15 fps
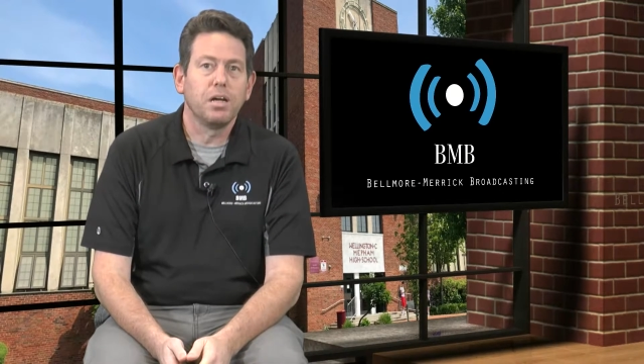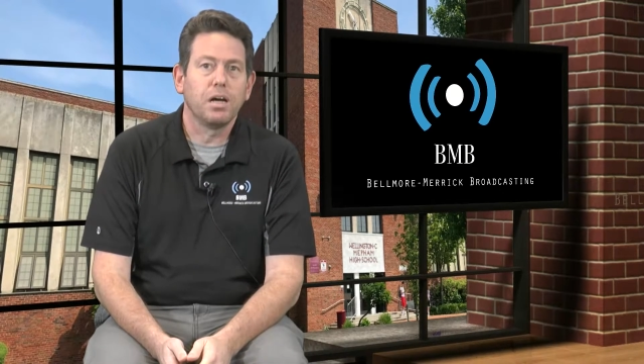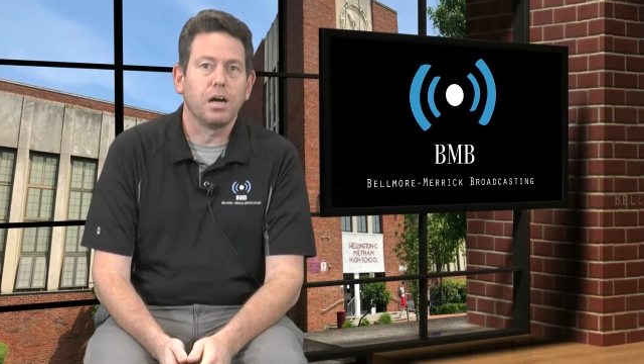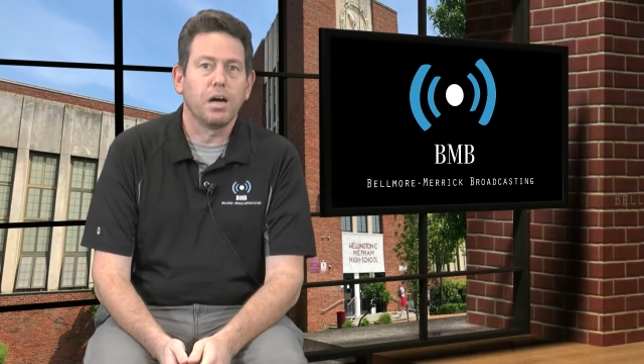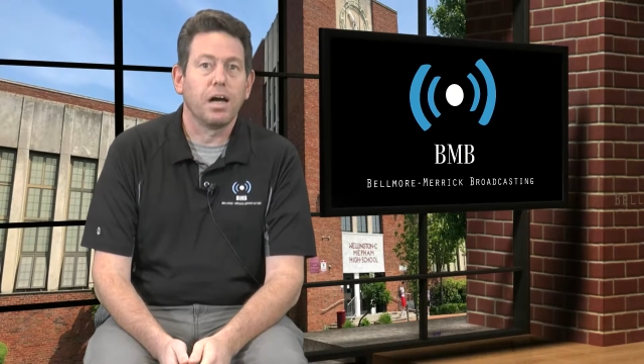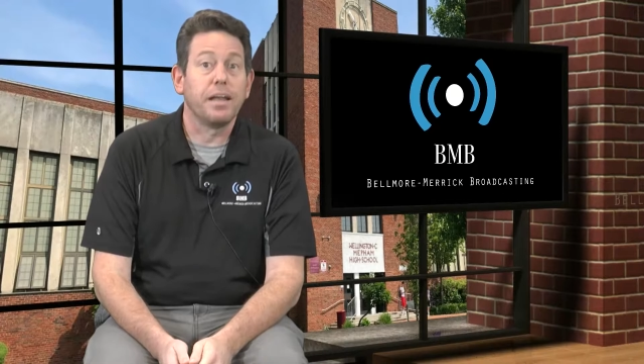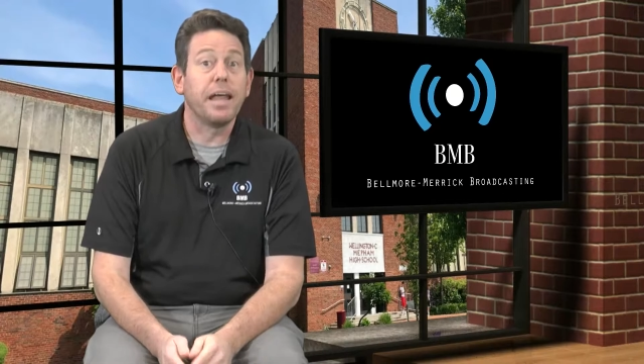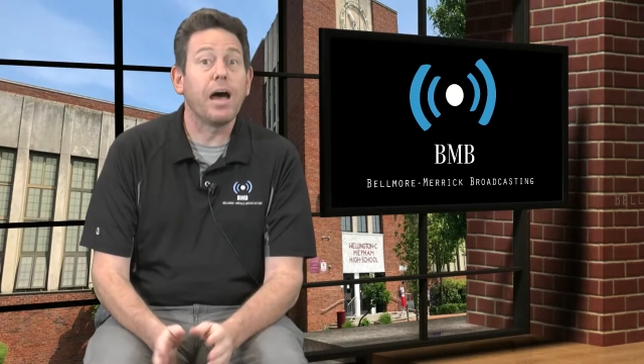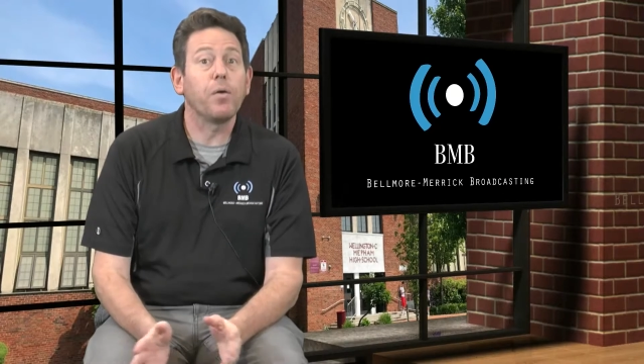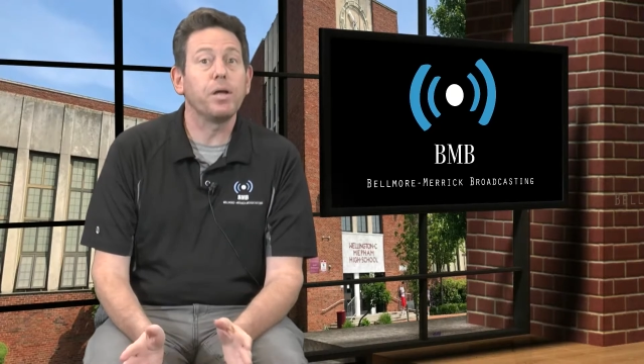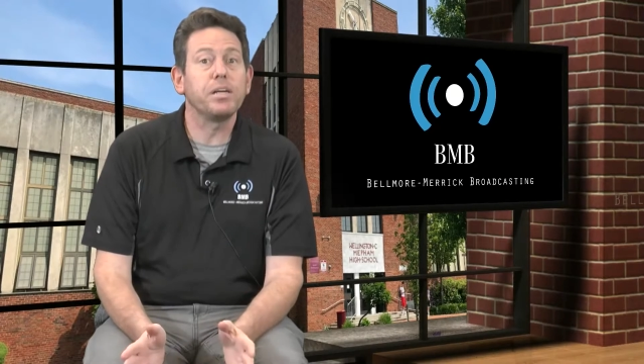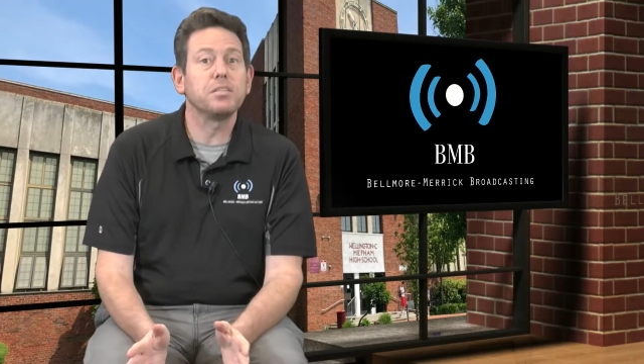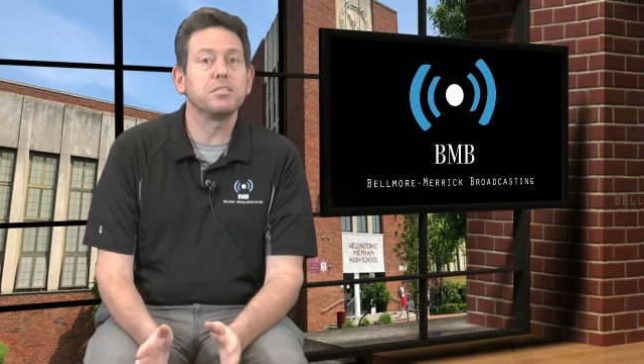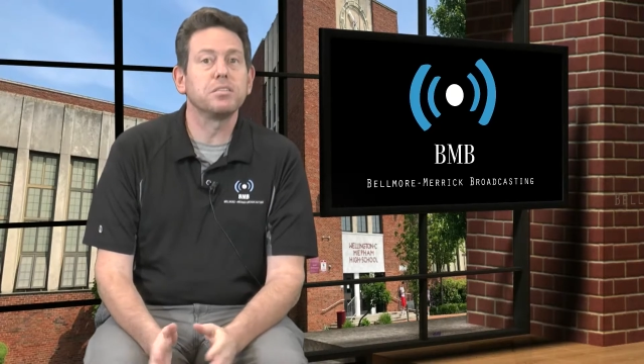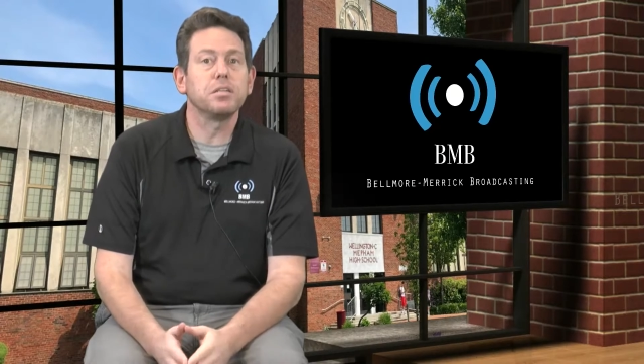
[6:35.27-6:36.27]
And now
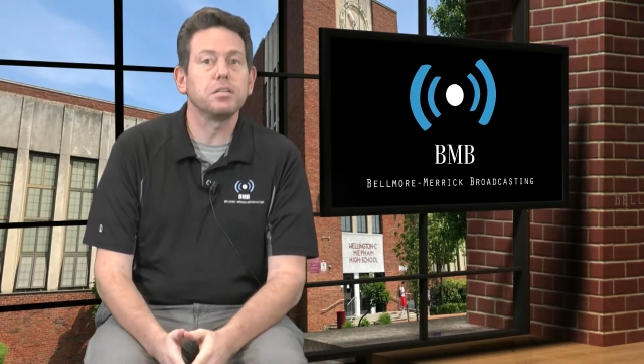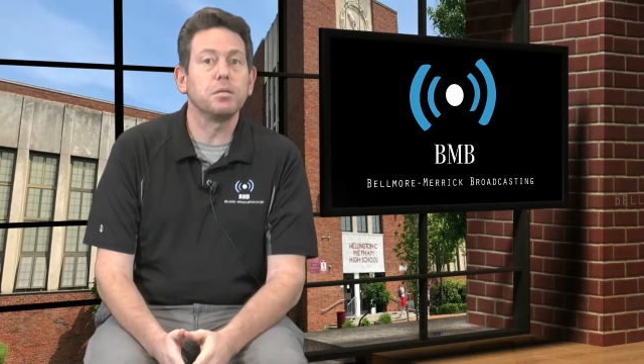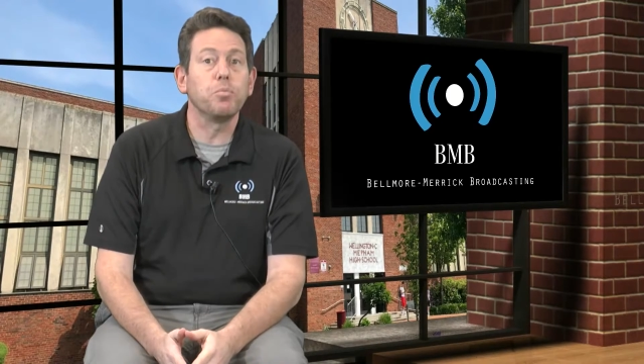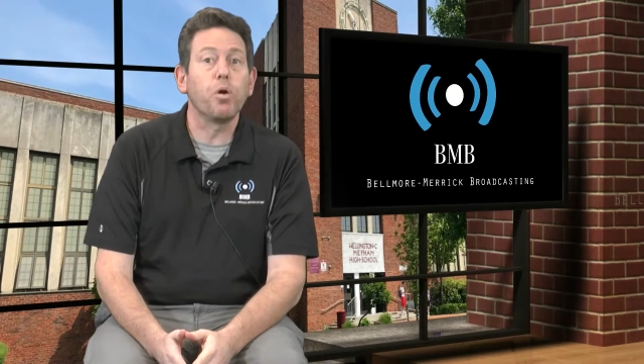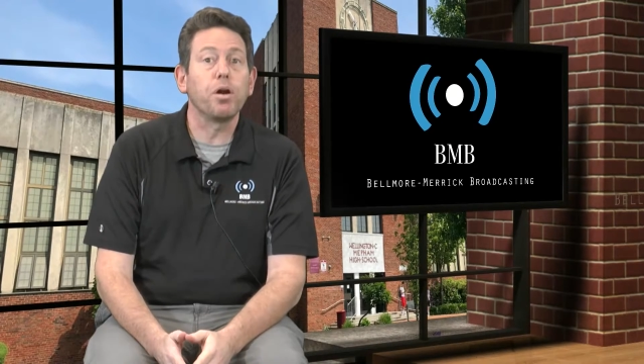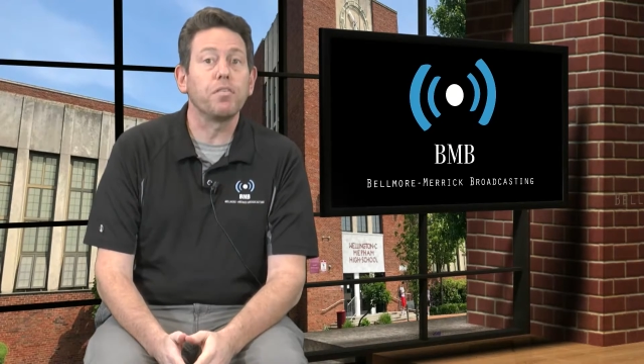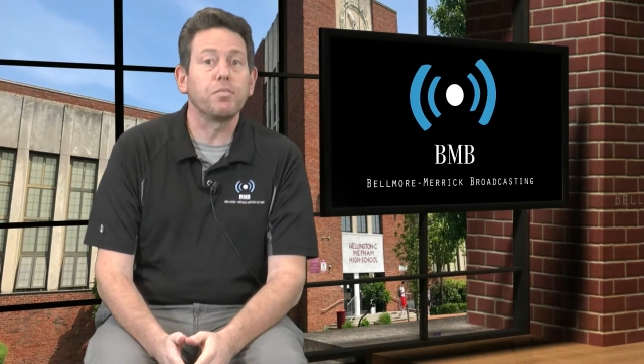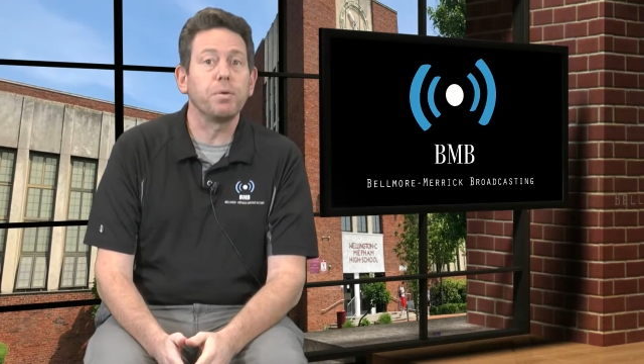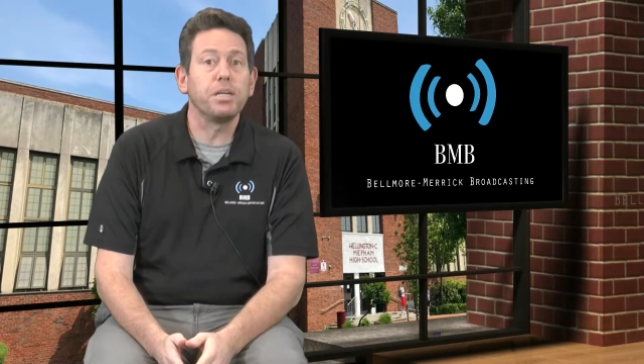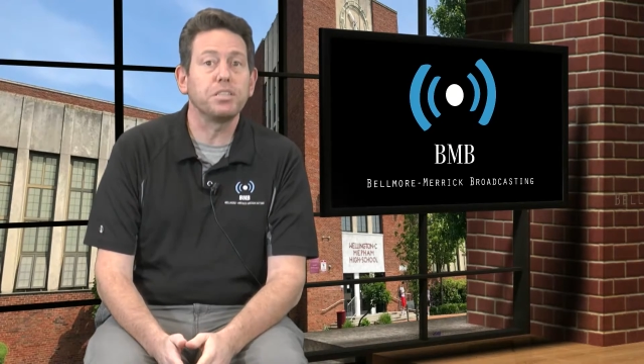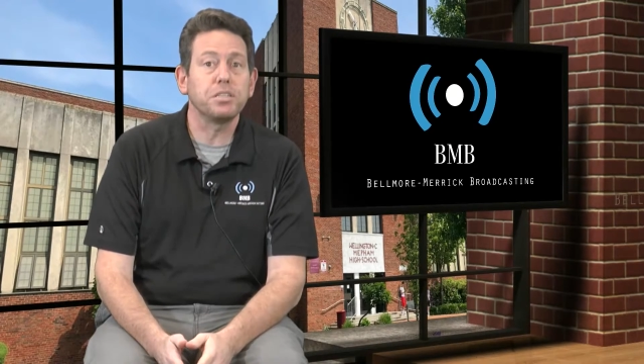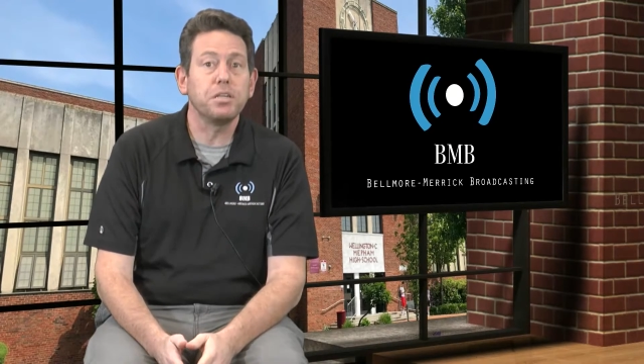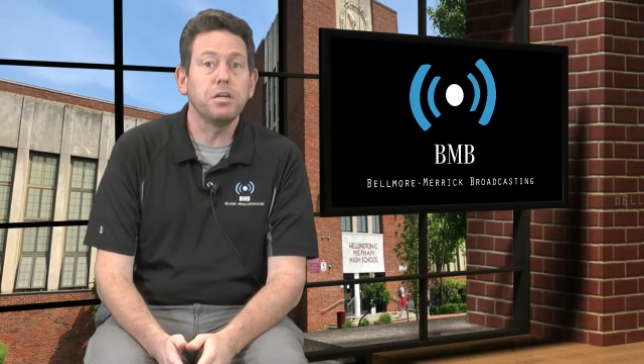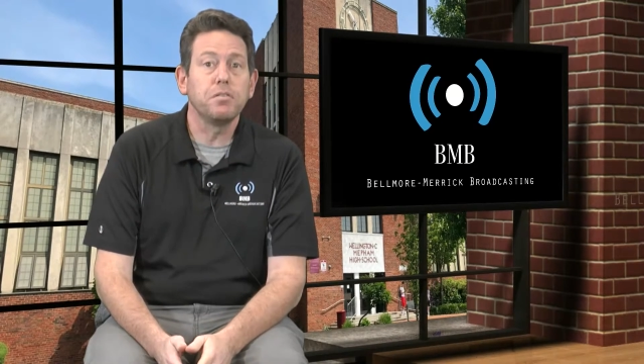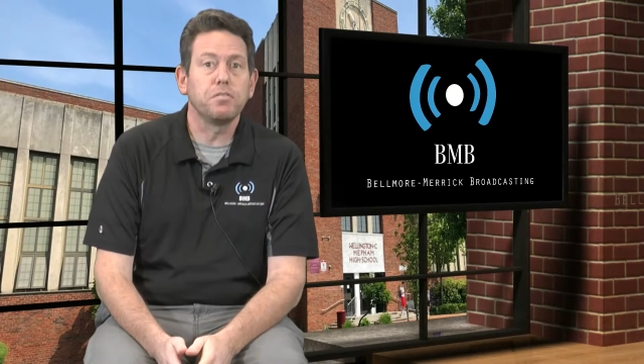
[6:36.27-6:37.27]
here's a little more information